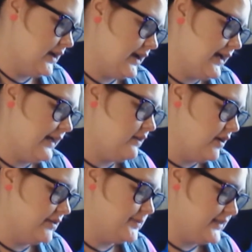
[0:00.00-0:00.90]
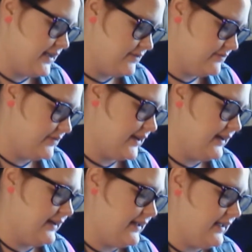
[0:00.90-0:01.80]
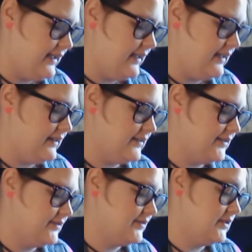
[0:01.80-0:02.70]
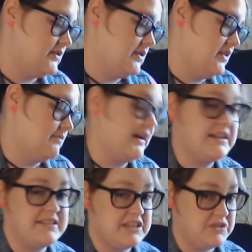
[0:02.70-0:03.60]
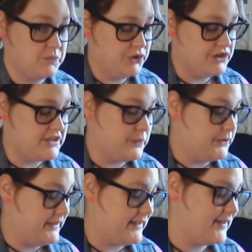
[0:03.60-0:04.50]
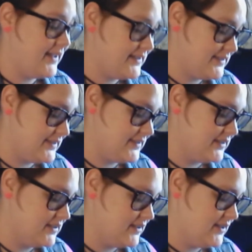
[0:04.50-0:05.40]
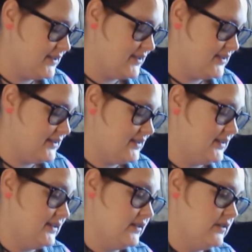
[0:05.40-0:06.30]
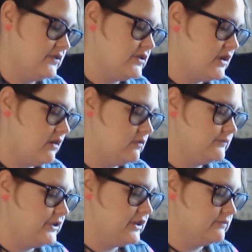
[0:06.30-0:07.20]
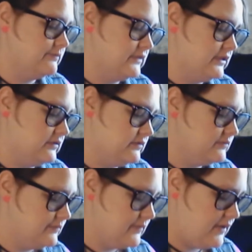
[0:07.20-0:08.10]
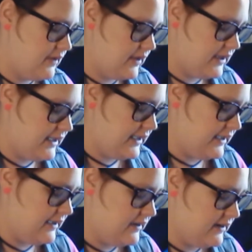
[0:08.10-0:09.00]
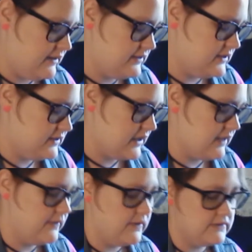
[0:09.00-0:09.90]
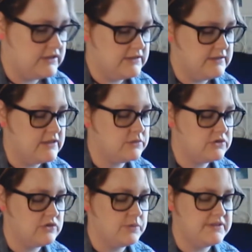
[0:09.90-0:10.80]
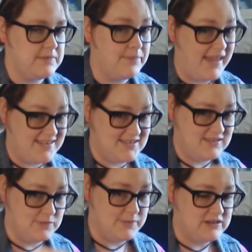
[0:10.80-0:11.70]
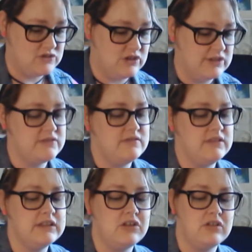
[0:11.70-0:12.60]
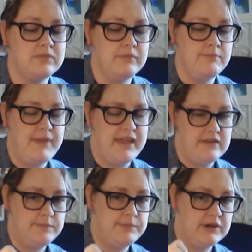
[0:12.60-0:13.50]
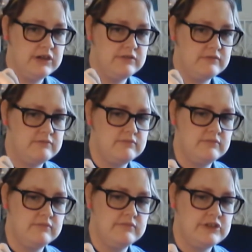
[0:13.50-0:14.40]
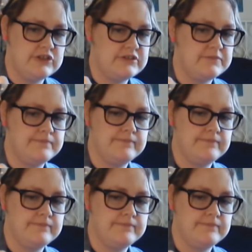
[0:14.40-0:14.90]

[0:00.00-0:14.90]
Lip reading: I got upset. I might have said some words that weren't that nice. So, you know, and since these ones are the ones that bend, they're bendy straws, the little bend part, just